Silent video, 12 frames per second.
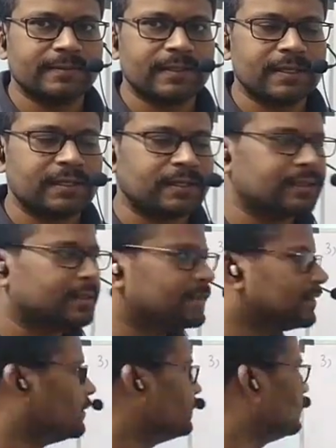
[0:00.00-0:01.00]
Okay?
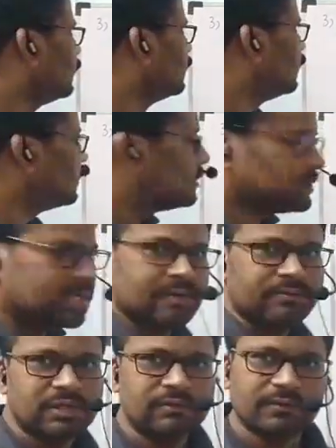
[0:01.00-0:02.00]
Now,
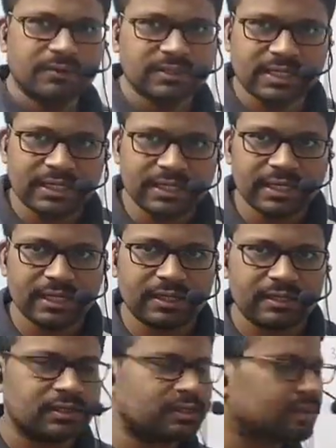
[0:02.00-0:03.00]
same thing we will study
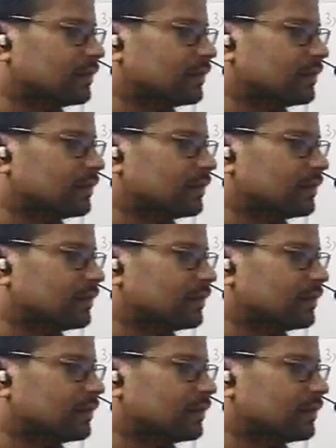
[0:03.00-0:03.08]
here.